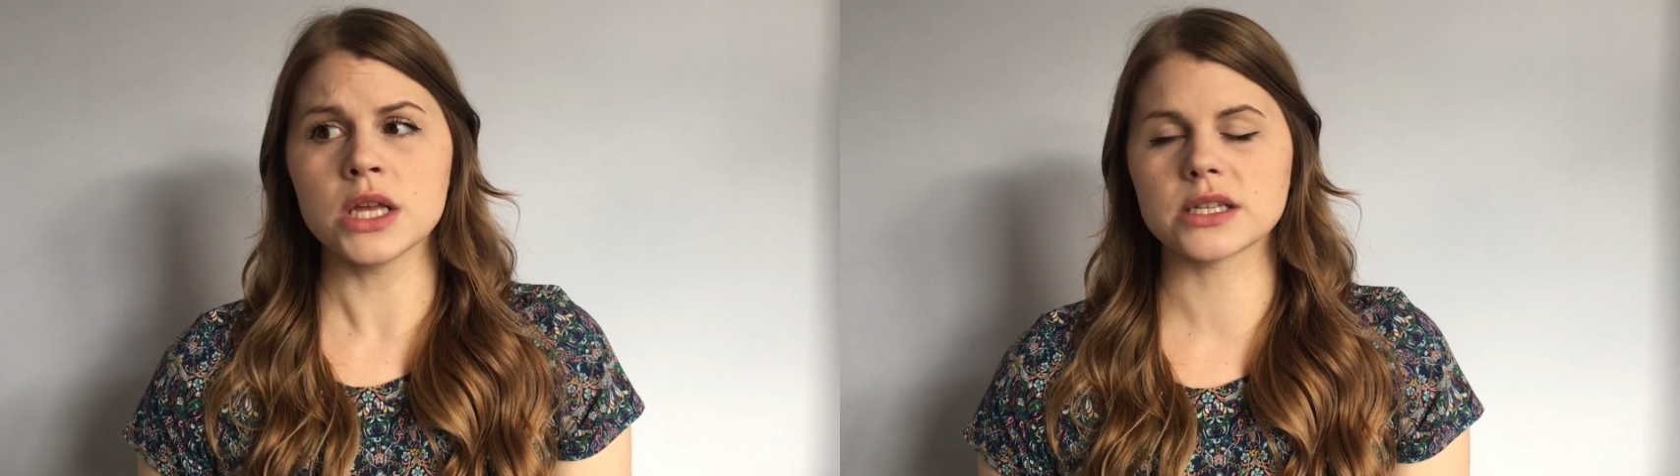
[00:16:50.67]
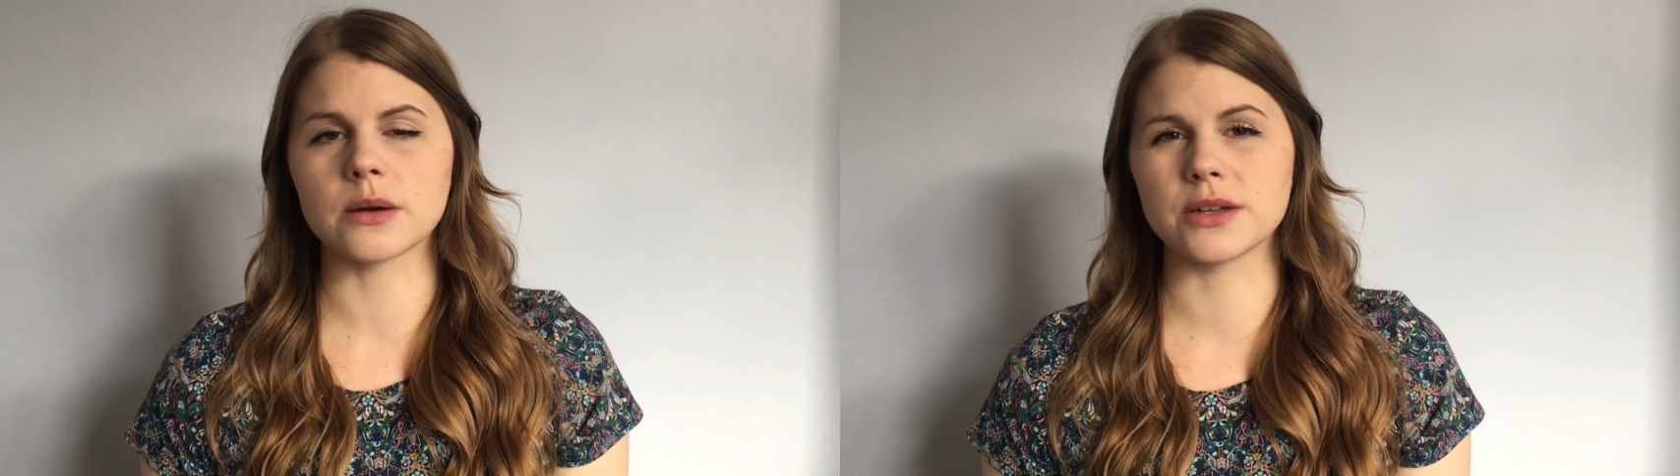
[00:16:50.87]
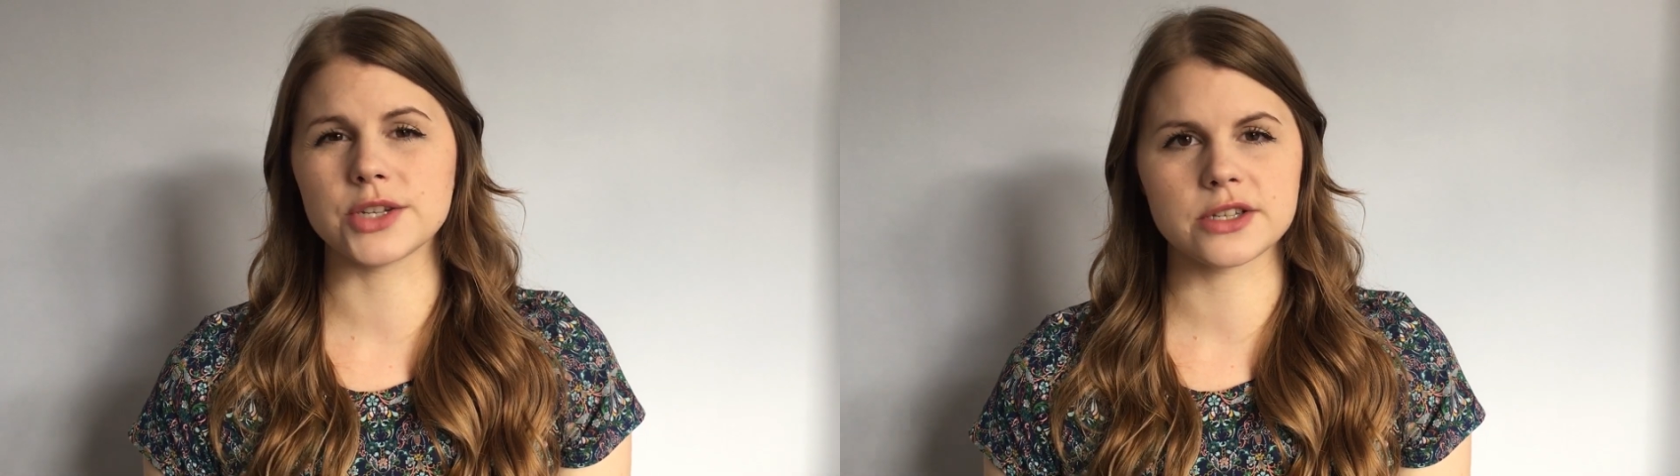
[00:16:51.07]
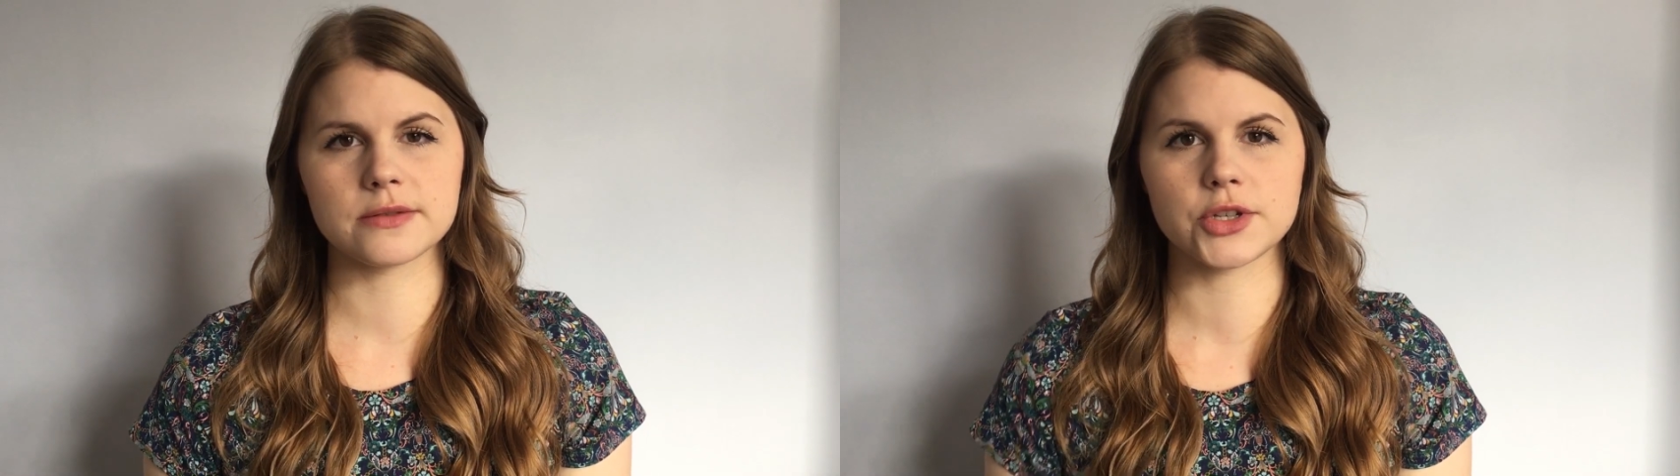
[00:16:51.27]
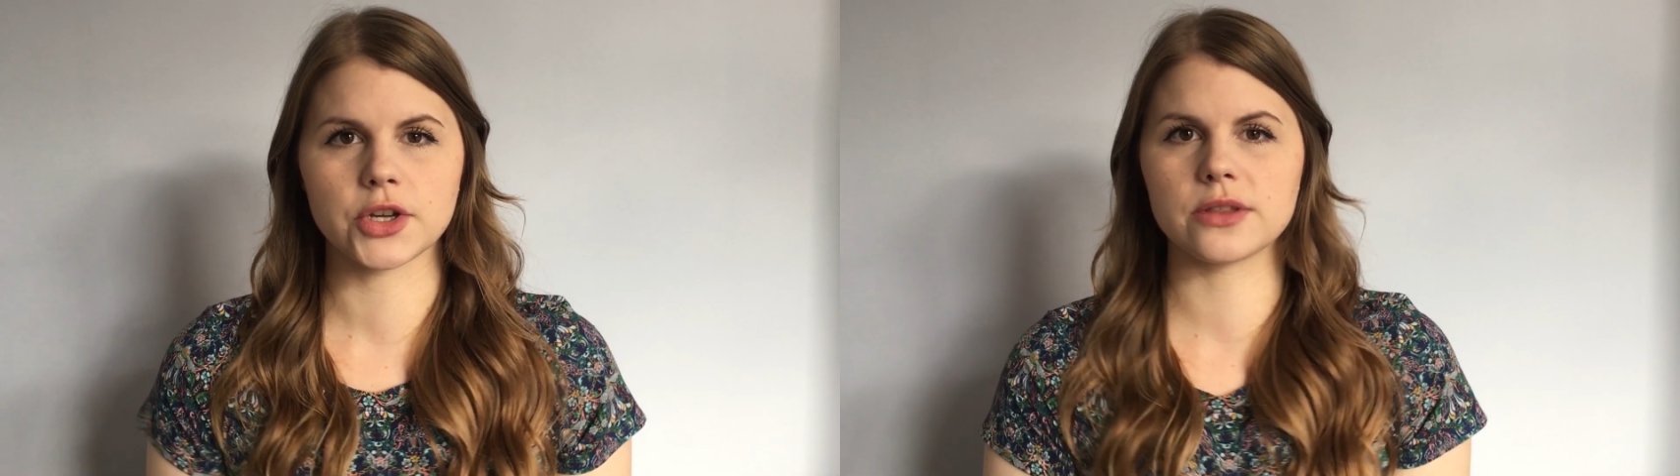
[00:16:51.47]
so I
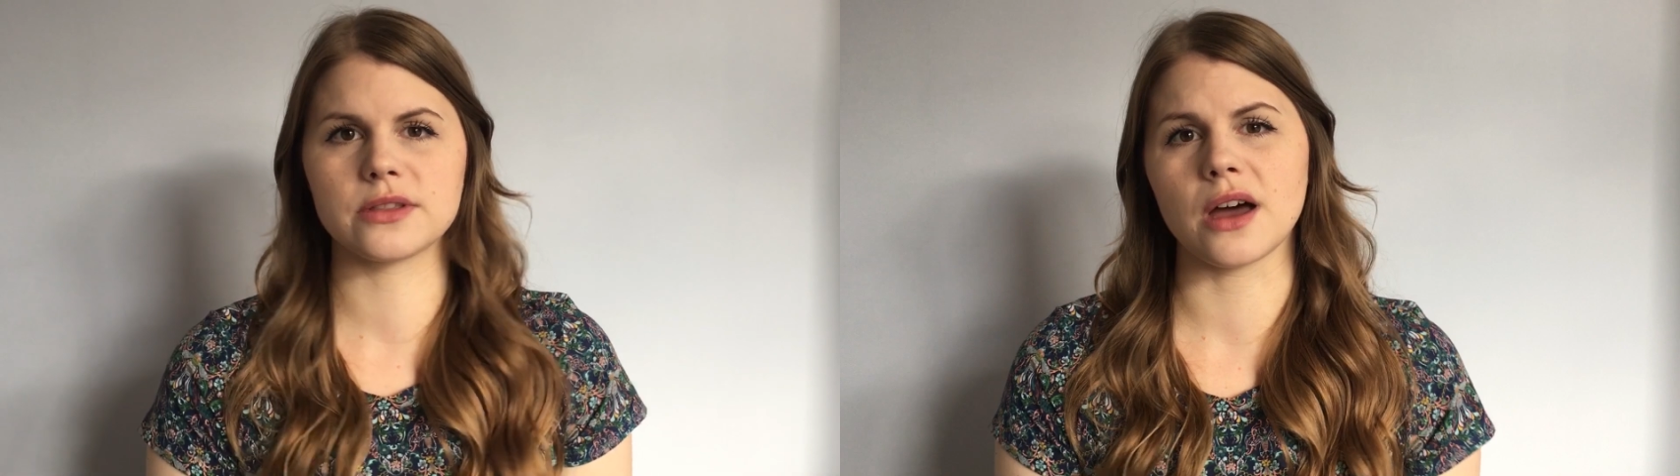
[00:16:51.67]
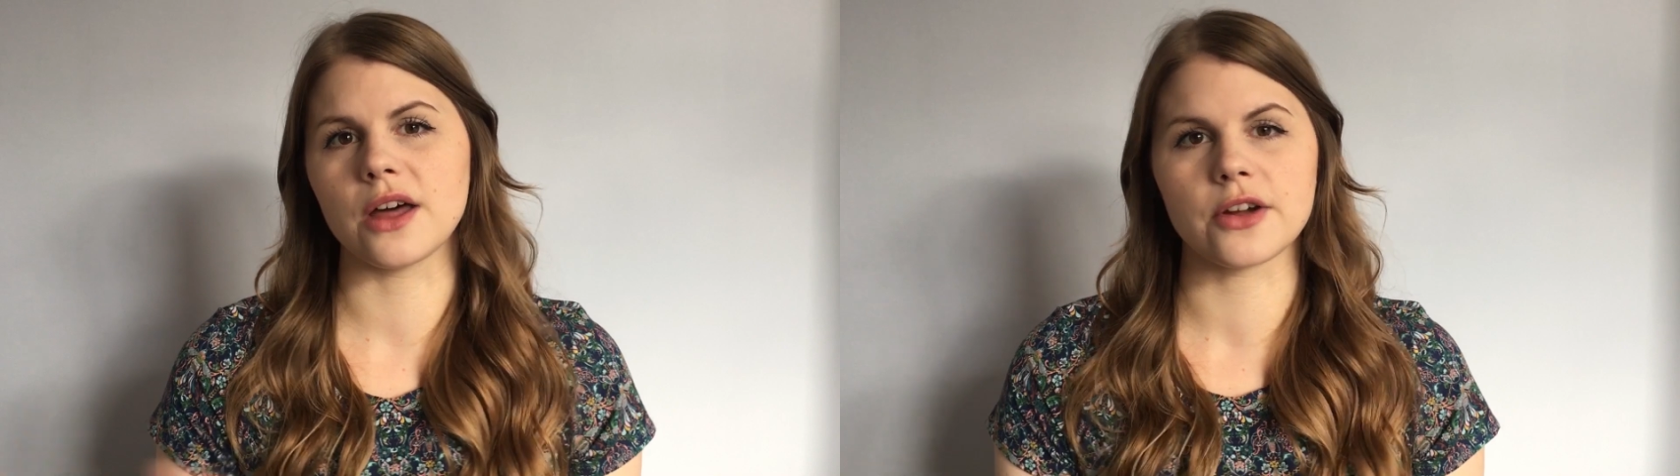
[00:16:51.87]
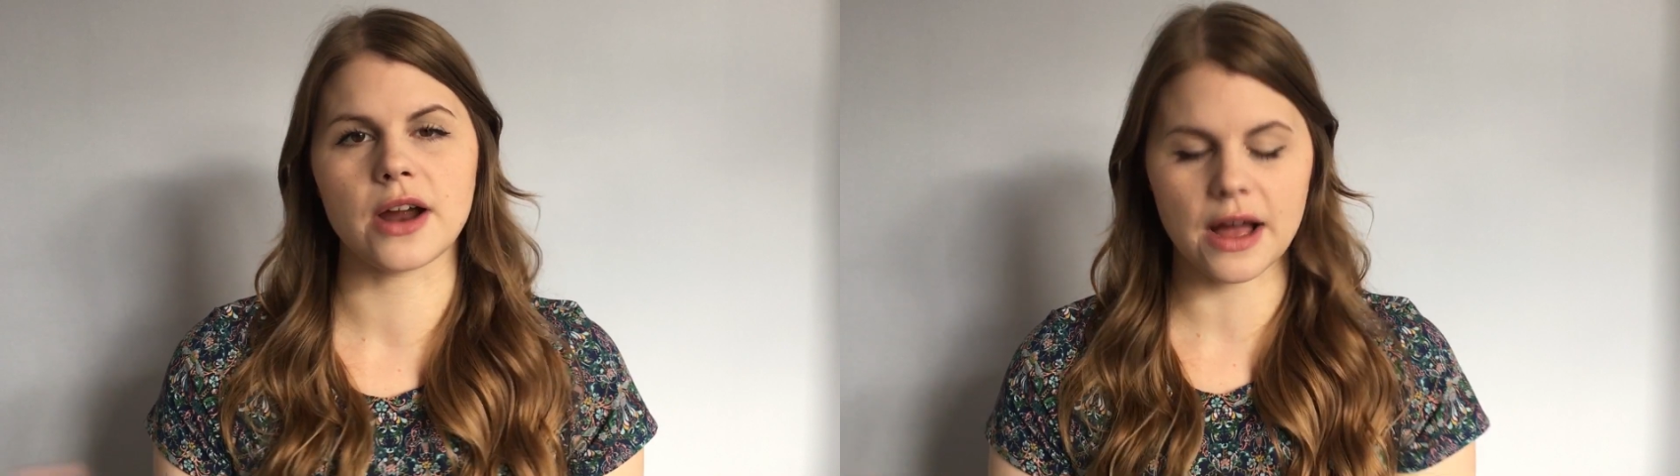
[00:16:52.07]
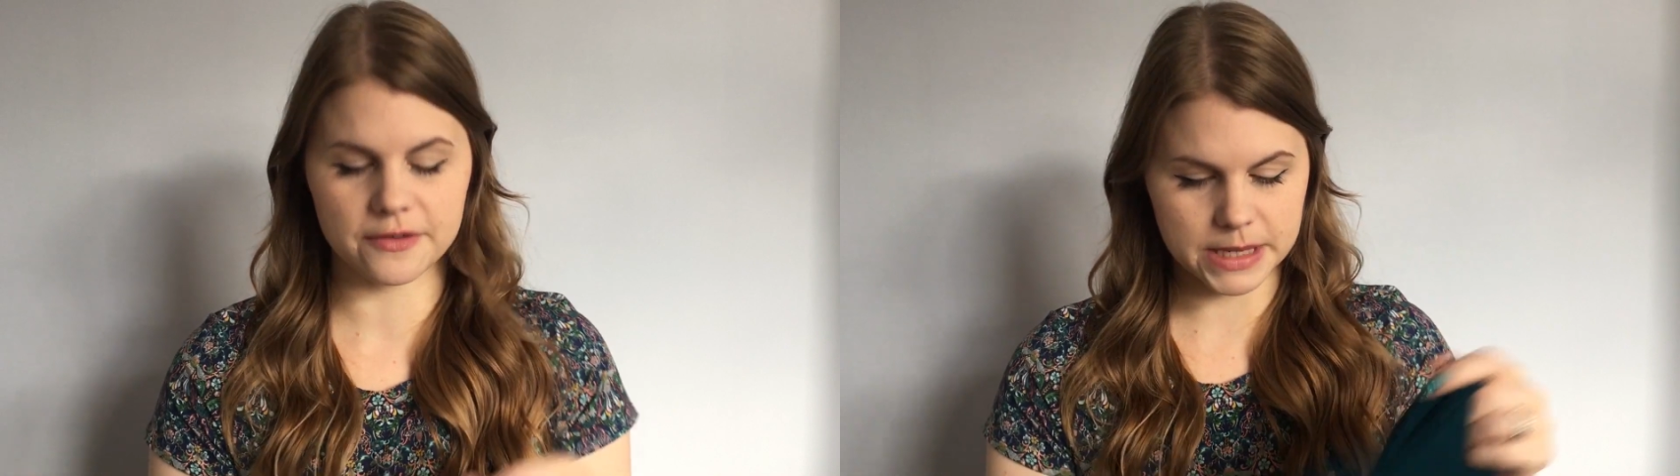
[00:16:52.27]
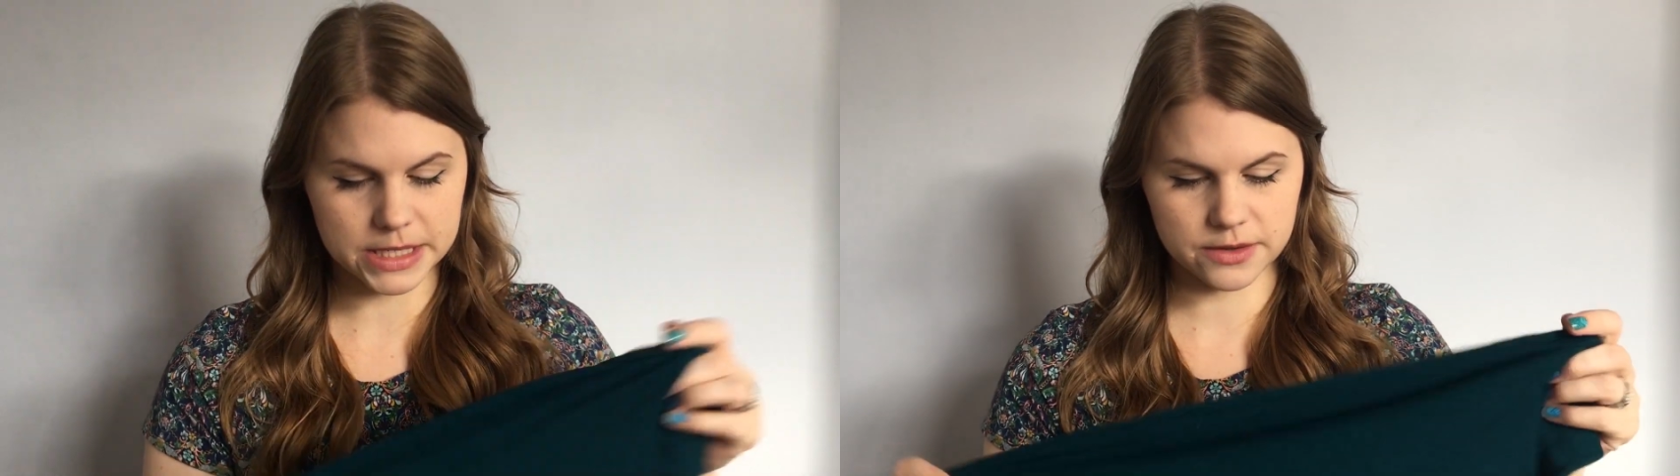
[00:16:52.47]
just took the other
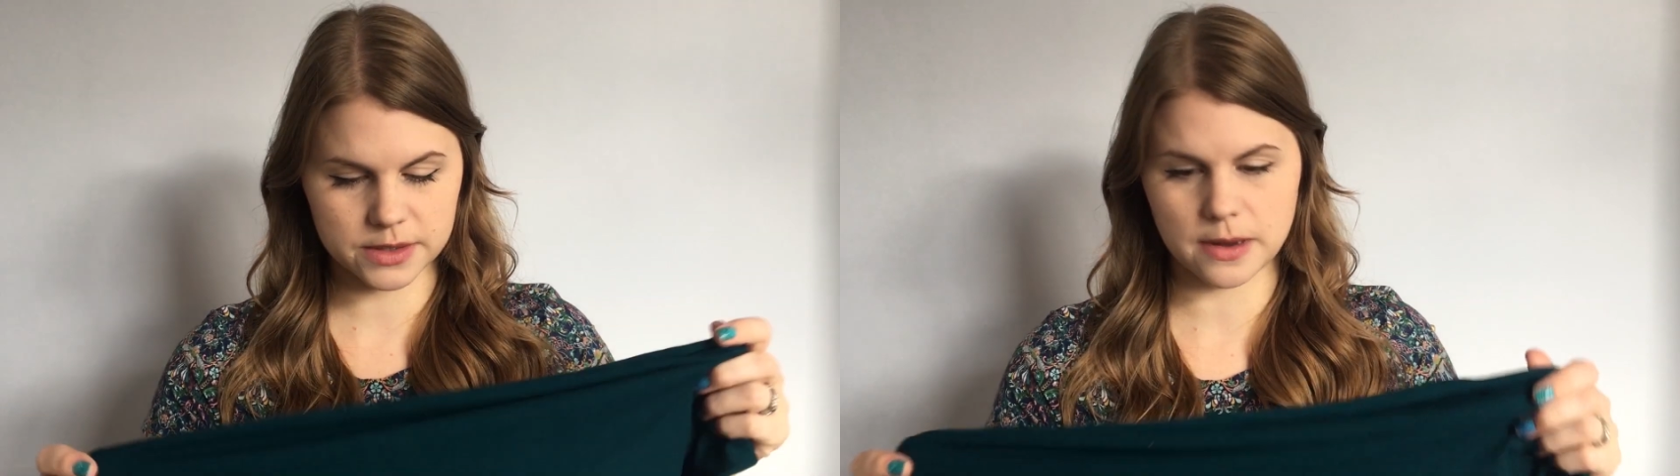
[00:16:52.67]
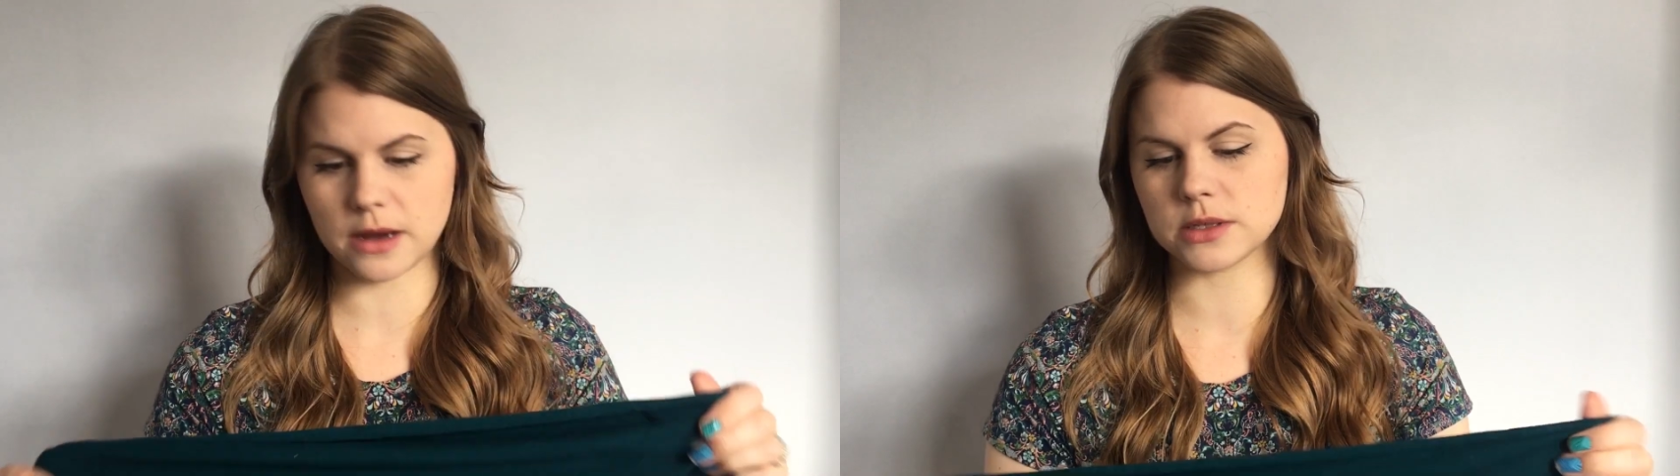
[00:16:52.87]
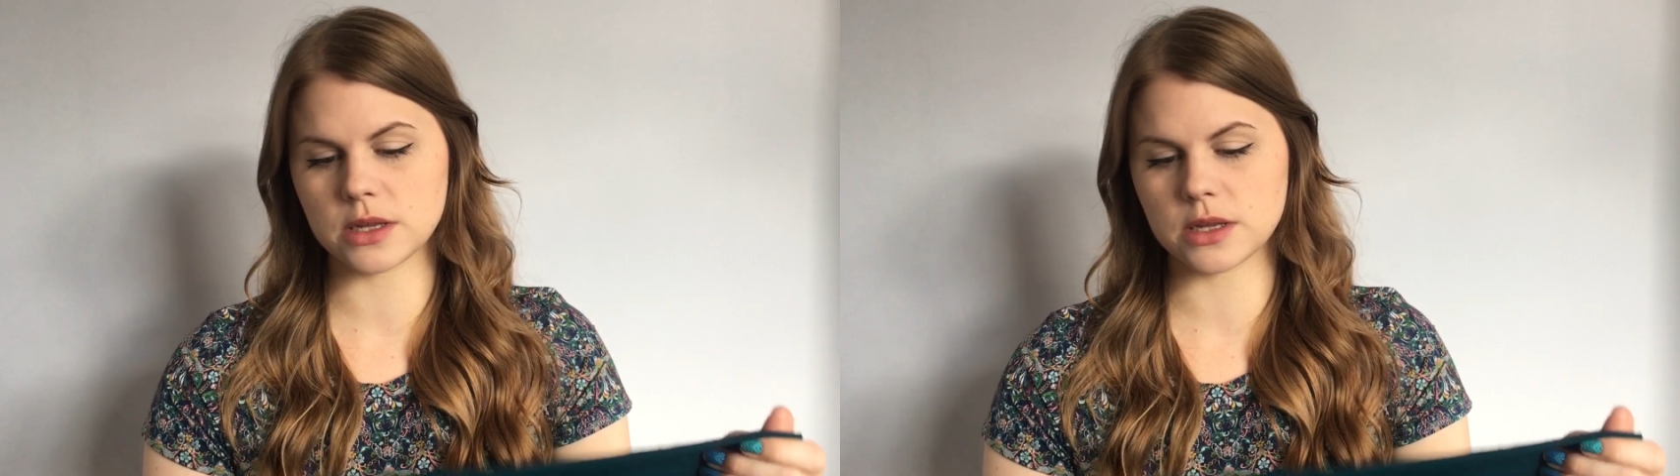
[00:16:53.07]
half metre as well,